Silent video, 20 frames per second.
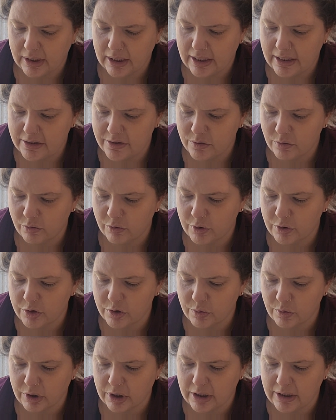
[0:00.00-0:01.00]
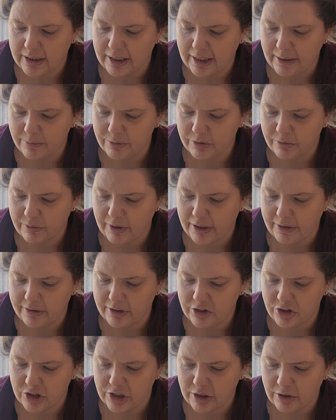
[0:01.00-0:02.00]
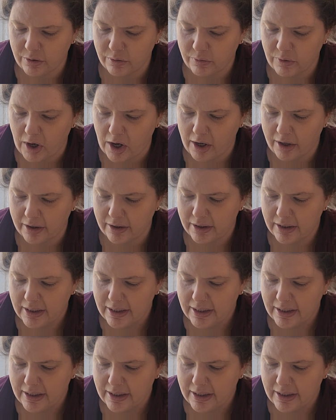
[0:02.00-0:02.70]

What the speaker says: Its roots were clamped around the sheer rock,